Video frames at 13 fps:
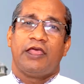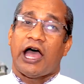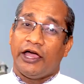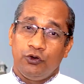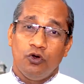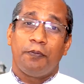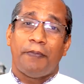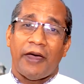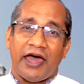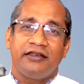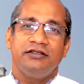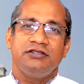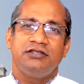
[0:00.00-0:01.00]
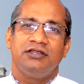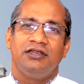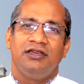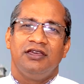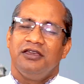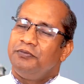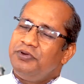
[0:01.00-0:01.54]
Are you a parent?
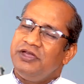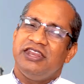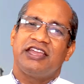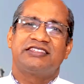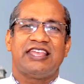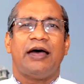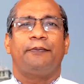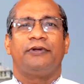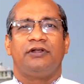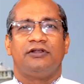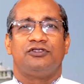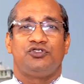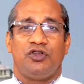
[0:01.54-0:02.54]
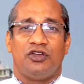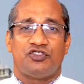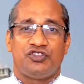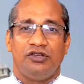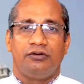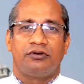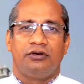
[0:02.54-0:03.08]
Be an example to your
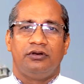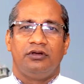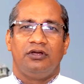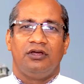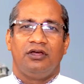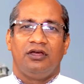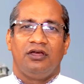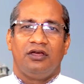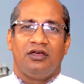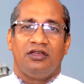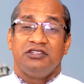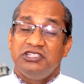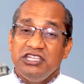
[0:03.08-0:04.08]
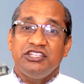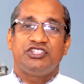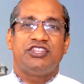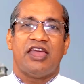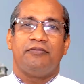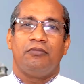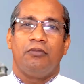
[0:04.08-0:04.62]
children. Teach
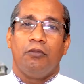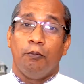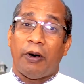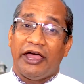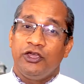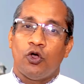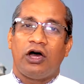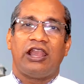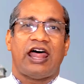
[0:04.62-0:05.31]
them by your